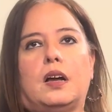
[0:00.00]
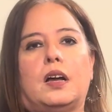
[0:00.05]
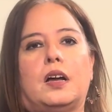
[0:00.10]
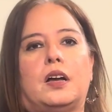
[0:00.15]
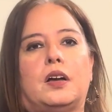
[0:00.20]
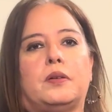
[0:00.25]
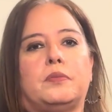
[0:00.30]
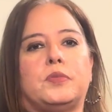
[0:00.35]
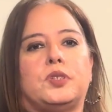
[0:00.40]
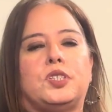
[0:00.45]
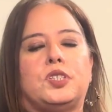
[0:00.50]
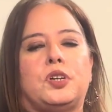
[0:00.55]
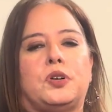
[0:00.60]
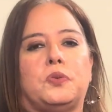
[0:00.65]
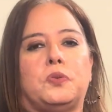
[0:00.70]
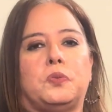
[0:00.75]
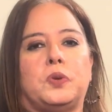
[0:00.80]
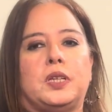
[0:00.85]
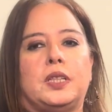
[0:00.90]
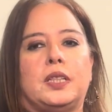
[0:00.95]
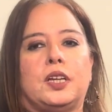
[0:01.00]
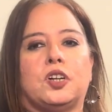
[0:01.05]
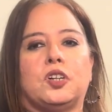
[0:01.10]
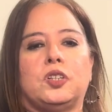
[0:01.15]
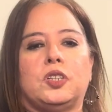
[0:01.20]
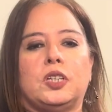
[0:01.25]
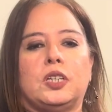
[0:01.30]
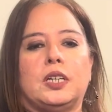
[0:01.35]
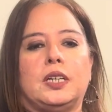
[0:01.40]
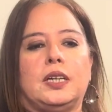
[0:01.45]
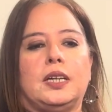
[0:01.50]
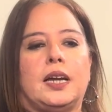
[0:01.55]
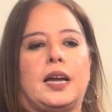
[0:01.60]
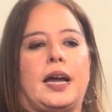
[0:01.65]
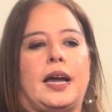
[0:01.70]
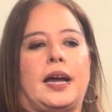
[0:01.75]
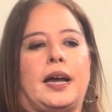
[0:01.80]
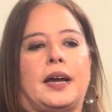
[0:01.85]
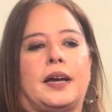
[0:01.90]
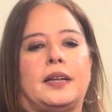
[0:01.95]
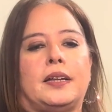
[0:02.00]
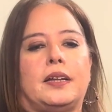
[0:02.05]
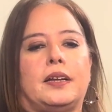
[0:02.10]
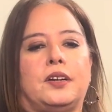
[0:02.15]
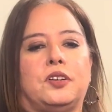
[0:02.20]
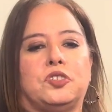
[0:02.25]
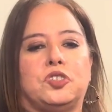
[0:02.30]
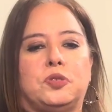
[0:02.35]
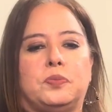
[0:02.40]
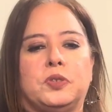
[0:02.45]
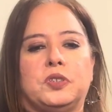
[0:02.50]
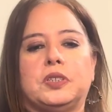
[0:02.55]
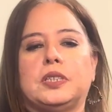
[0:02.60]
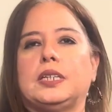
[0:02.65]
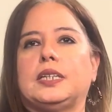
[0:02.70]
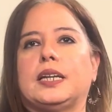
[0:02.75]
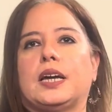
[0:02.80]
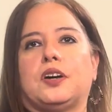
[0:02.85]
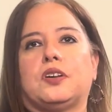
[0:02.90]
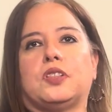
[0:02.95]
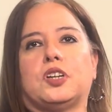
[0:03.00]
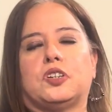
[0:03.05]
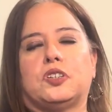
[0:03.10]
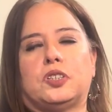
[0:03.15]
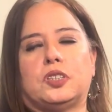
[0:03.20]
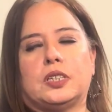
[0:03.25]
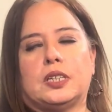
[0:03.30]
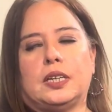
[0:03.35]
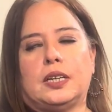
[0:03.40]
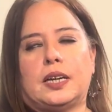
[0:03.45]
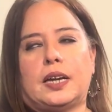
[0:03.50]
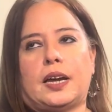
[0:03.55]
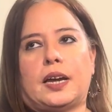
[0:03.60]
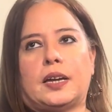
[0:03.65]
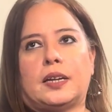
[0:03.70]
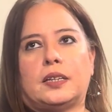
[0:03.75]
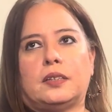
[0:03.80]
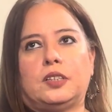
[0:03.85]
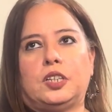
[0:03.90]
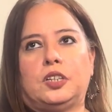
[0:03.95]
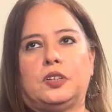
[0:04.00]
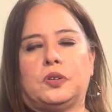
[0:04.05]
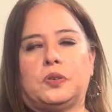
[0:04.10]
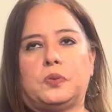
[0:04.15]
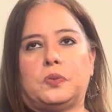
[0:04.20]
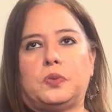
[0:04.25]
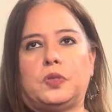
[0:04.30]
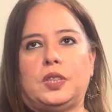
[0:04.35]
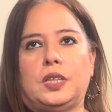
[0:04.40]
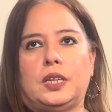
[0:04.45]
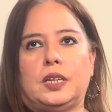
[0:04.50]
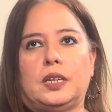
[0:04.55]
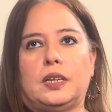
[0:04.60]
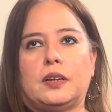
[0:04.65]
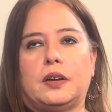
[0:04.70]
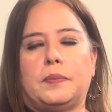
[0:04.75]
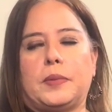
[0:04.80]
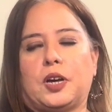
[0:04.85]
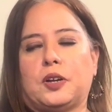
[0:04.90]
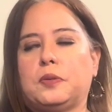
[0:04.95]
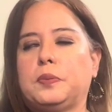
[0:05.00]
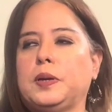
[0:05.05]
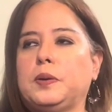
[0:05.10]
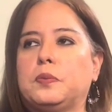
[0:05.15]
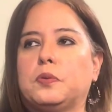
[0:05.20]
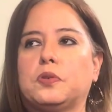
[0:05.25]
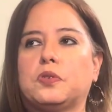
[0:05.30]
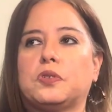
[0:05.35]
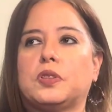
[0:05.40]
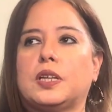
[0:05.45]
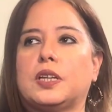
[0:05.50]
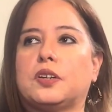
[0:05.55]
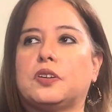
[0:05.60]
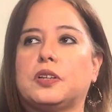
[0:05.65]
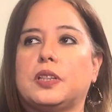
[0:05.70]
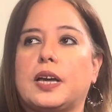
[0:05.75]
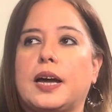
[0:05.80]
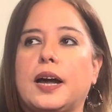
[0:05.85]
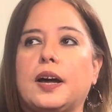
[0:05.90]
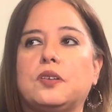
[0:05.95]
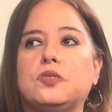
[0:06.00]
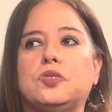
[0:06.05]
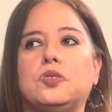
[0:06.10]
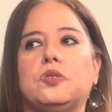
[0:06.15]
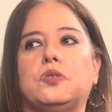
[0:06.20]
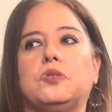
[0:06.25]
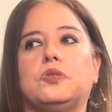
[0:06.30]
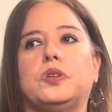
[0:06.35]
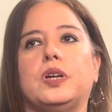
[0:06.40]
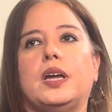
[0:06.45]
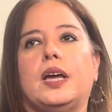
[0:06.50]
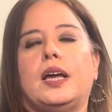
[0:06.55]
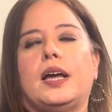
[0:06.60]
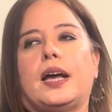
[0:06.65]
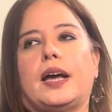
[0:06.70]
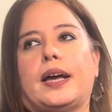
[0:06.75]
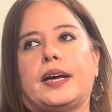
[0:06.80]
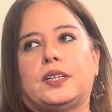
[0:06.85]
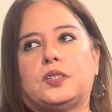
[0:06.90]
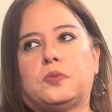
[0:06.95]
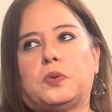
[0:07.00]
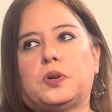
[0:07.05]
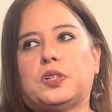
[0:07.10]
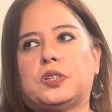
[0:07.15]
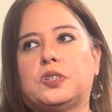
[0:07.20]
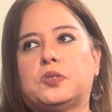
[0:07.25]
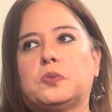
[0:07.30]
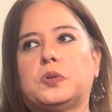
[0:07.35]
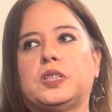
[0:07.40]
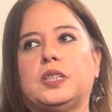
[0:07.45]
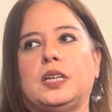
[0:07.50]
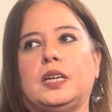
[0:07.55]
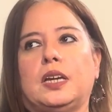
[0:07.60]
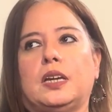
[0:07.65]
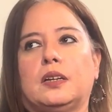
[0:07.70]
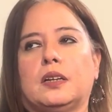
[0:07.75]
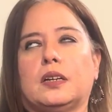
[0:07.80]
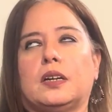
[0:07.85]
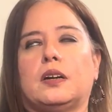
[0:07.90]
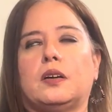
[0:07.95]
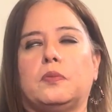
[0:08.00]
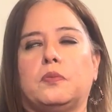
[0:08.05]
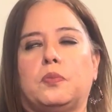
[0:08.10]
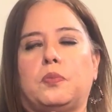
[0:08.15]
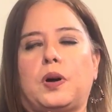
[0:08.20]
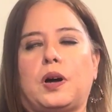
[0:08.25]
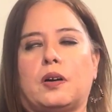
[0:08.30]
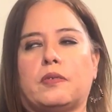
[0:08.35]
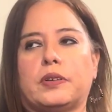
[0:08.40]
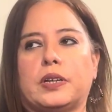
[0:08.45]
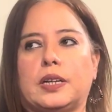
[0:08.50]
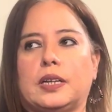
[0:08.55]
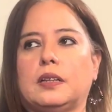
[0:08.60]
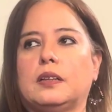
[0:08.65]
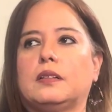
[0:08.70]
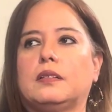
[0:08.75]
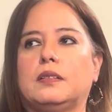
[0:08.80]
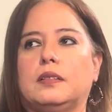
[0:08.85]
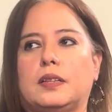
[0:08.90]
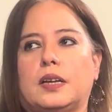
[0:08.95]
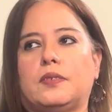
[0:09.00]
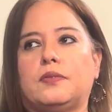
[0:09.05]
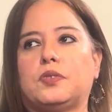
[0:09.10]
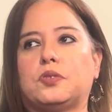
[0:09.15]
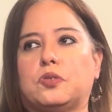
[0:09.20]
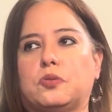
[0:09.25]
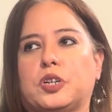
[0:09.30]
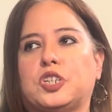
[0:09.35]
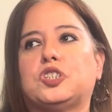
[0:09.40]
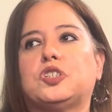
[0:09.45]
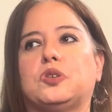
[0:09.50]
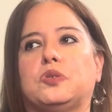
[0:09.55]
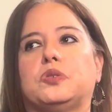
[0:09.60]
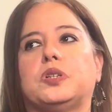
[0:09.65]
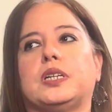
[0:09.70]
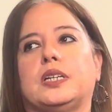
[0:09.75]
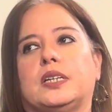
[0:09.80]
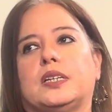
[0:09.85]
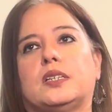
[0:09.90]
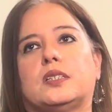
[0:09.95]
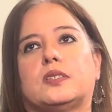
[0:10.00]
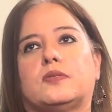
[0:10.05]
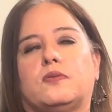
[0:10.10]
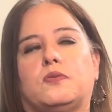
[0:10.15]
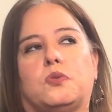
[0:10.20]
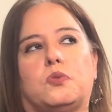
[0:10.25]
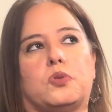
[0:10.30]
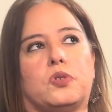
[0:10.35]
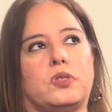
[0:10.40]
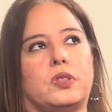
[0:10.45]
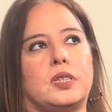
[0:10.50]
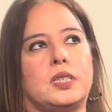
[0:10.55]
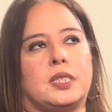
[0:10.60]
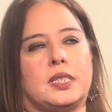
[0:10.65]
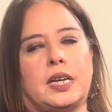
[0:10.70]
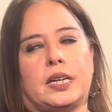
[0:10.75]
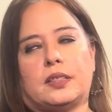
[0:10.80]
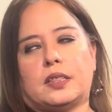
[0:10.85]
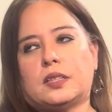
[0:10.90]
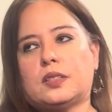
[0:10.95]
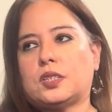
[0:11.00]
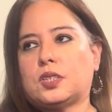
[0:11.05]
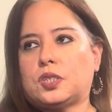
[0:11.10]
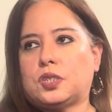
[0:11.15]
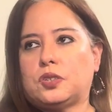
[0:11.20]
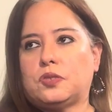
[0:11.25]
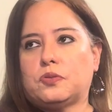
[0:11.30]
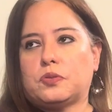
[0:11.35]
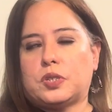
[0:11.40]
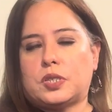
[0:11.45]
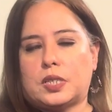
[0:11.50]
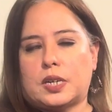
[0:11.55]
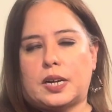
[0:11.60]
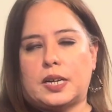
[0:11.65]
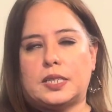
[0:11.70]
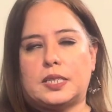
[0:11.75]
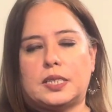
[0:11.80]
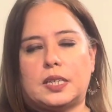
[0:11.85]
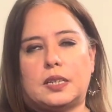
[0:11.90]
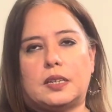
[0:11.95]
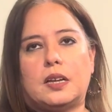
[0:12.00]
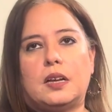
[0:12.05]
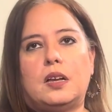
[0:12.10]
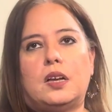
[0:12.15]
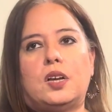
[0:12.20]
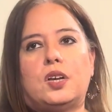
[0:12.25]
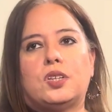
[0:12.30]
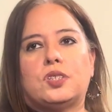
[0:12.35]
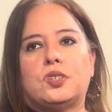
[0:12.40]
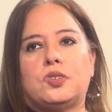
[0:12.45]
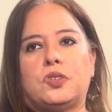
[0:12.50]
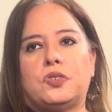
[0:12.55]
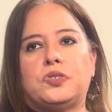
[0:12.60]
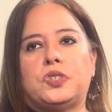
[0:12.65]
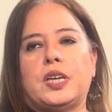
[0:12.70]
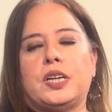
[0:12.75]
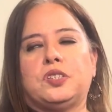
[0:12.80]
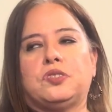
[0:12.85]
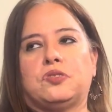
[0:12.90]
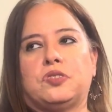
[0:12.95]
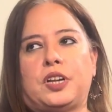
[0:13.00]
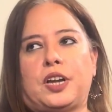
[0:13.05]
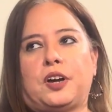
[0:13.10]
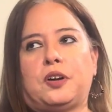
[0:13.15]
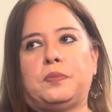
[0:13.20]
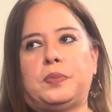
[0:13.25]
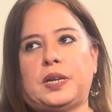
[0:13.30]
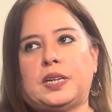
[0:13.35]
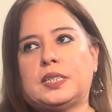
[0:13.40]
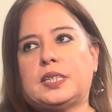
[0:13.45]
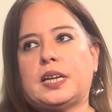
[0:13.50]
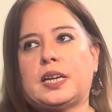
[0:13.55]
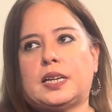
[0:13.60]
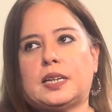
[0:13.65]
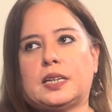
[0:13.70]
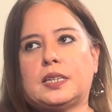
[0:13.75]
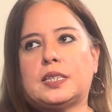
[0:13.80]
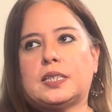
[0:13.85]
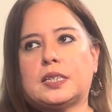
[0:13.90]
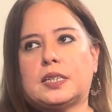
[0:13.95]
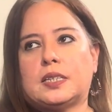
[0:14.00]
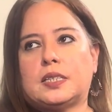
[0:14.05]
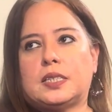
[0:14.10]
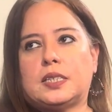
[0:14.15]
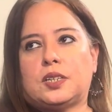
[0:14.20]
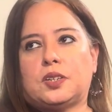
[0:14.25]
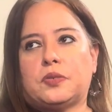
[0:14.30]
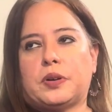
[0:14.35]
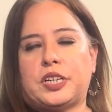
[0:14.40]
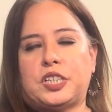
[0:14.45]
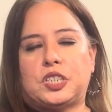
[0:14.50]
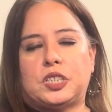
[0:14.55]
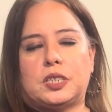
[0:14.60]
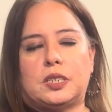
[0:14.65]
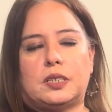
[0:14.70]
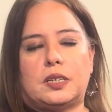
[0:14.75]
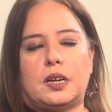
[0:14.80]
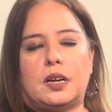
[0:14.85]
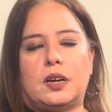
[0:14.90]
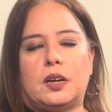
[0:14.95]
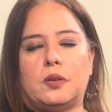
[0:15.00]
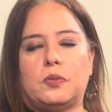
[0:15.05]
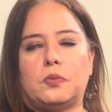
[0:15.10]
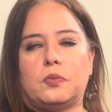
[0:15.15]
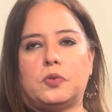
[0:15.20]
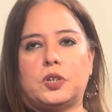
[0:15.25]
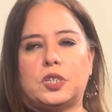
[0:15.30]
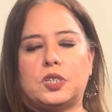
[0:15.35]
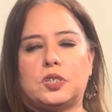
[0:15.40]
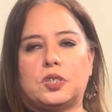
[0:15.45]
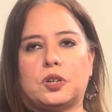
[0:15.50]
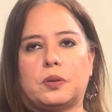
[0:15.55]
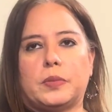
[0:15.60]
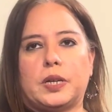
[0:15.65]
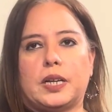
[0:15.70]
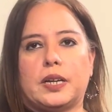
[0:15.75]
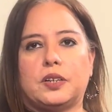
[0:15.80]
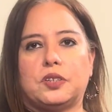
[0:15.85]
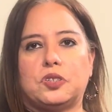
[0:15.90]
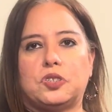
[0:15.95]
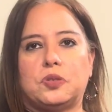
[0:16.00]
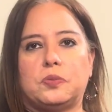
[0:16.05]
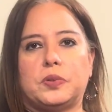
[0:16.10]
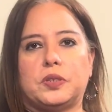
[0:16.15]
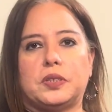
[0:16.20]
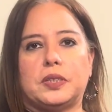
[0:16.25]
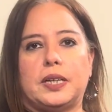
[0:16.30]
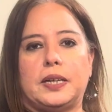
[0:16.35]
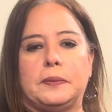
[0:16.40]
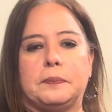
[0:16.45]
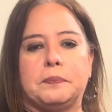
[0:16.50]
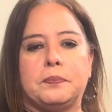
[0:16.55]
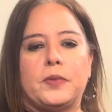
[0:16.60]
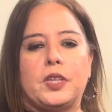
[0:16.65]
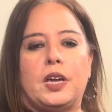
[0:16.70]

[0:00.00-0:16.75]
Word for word: Um, so when they're looking at eligibility now, they're looking at you know the amount of people that are in the household, as well as what the income poverty level threshold is for the state that the student resides in. So those things are now being taken into consideration um, when determining eligibility.